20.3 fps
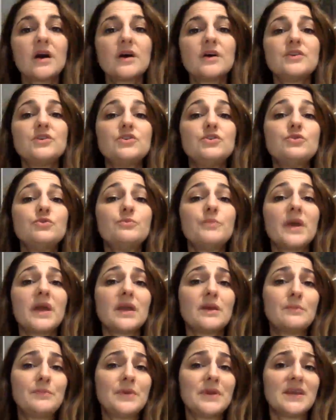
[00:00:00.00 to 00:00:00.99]
You
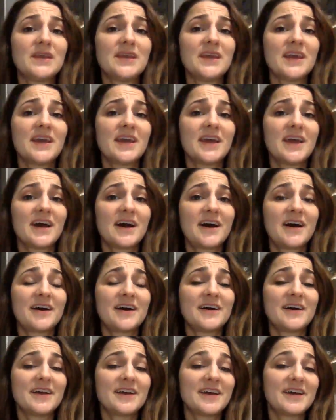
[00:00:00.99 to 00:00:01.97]
may
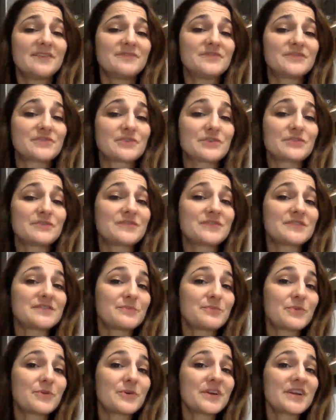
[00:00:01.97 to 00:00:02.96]
have served at
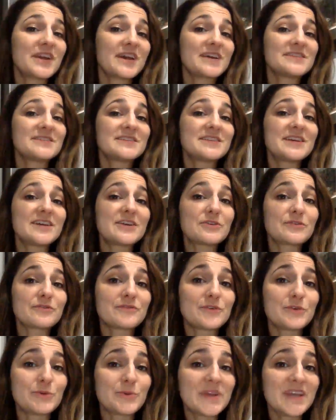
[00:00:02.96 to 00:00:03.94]
some point as an
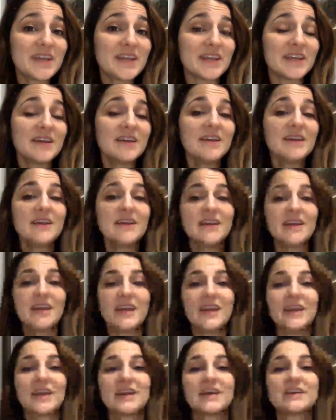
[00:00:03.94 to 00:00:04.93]
interviewee
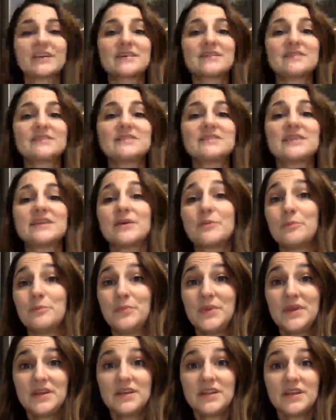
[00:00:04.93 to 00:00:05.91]
and
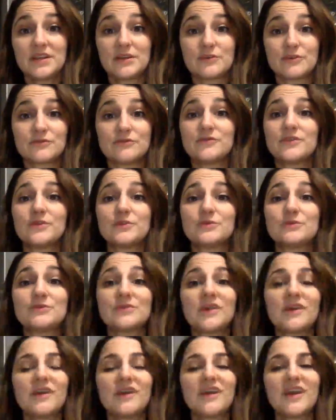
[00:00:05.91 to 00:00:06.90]
been
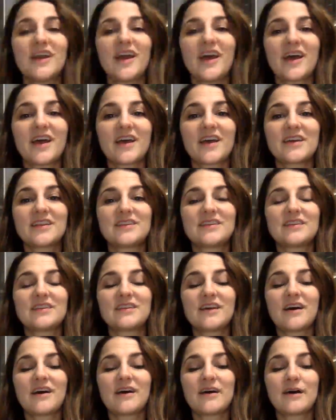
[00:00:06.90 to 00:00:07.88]
interviewed.
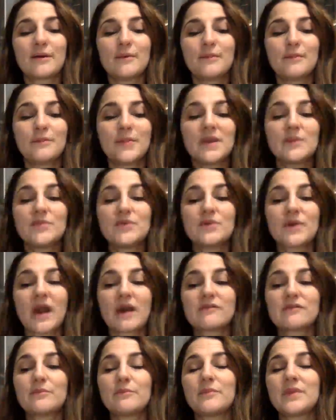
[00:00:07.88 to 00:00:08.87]
And maybe you
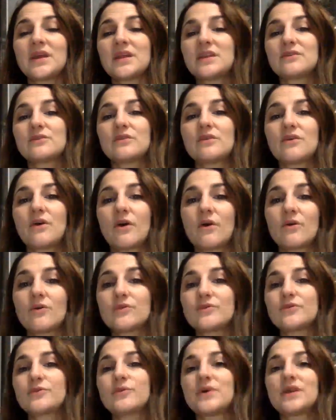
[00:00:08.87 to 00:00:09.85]
haven't made it
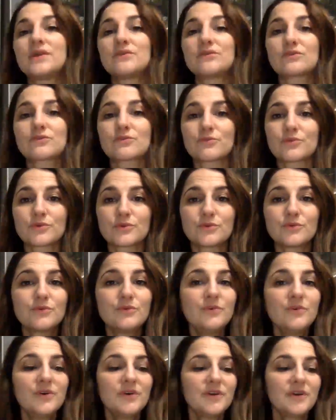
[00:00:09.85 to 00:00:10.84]
all the way
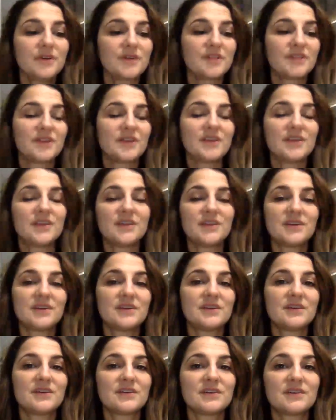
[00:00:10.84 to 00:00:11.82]
through
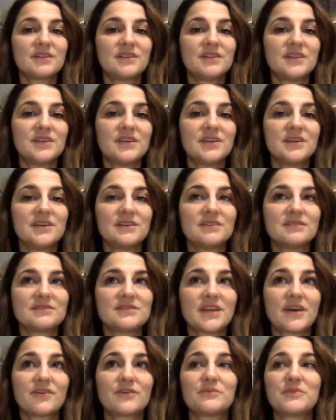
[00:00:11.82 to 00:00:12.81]
the
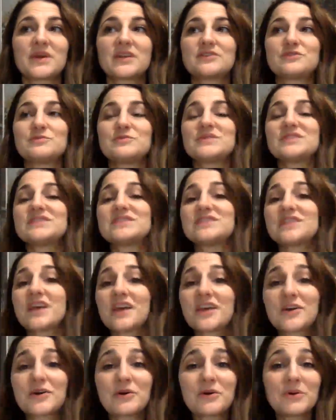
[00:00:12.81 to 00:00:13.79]
talent management
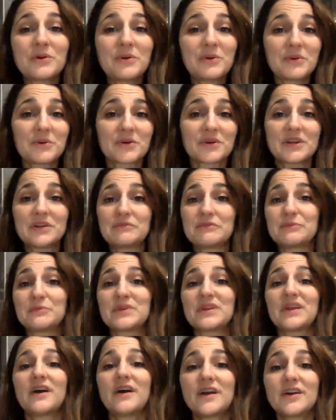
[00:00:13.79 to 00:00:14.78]
cycle or even
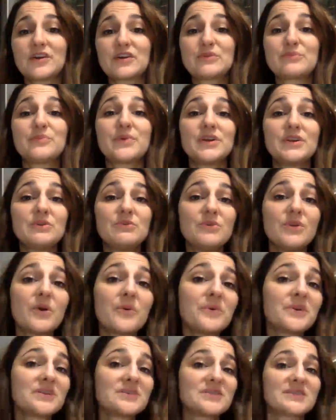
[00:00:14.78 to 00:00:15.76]
been hired, but you know
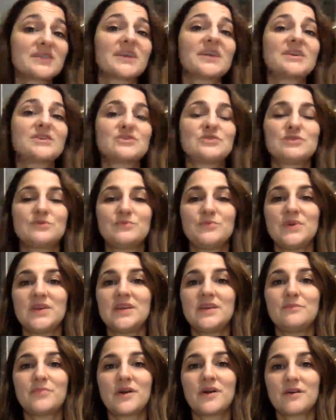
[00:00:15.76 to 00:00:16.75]
what it's like to
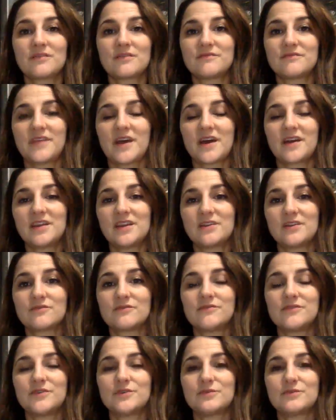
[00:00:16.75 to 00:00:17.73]
be part of that
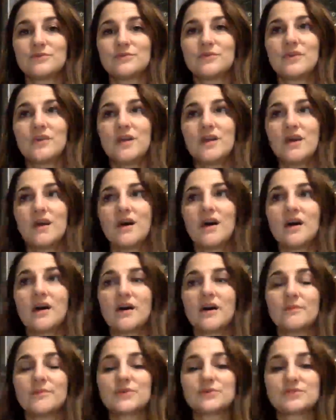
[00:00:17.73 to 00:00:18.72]
interview,
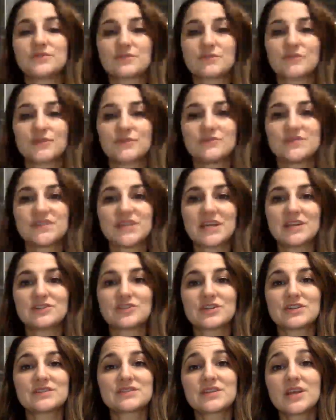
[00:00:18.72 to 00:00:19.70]
those interview
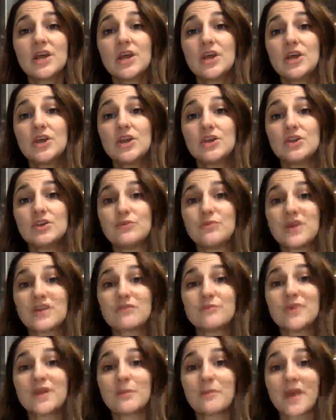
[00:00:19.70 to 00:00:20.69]
stages. You may
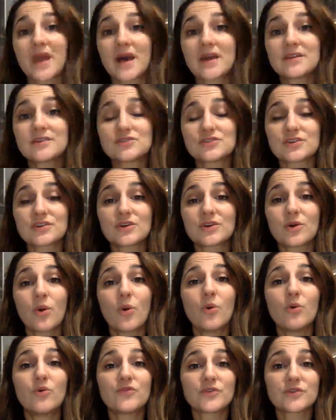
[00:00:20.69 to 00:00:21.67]
have been a manager
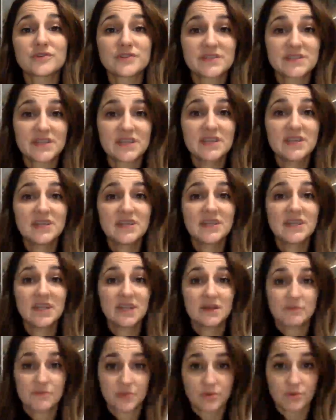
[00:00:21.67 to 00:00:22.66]
overseeing
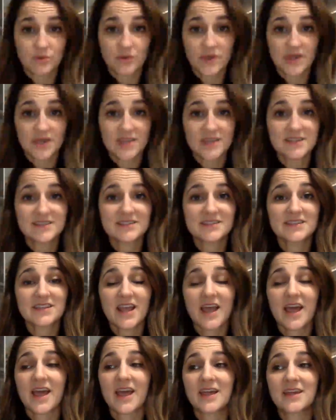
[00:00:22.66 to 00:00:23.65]
employees
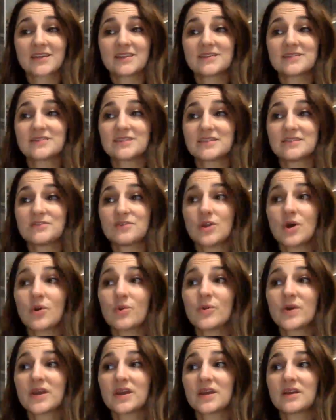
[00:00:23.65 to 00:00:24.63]
and
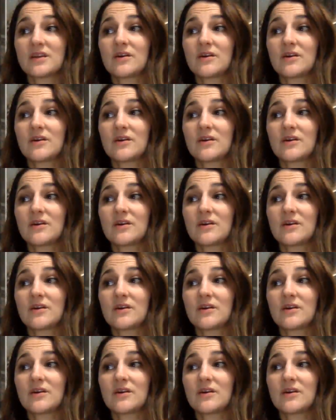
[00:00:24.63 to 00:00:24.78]
knowing,